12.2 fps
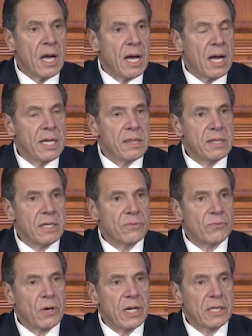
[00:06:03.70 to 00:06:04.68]
I think,
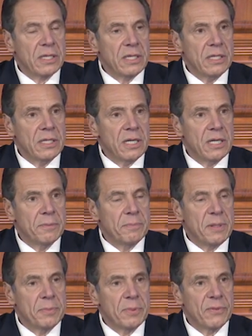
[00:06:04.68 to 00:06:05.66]
frankly, uh,
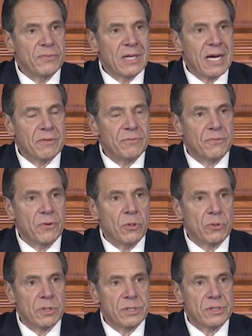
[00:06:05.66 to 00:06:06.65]
people have not
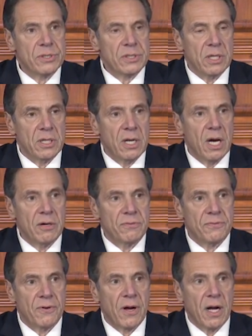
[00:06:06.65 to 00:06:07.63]
focused
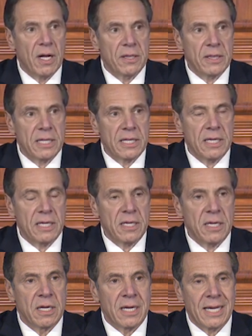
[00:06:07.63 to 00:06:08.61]
enough on the
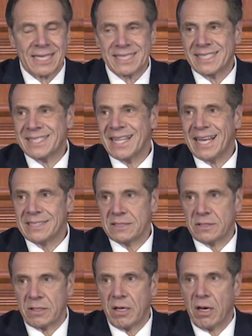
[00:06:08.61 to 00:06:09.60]

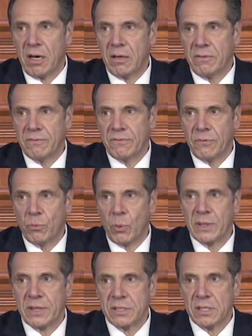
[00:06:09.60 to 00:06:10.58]
extent of
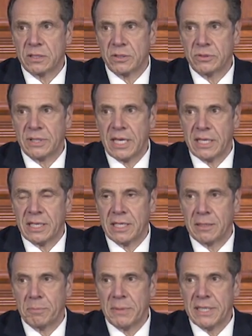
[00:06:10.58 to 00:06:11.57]
what this
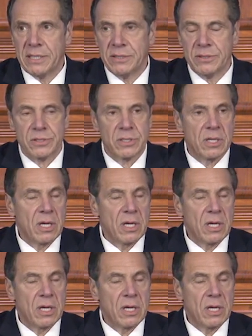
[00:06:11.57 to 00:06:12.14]
undertaking means.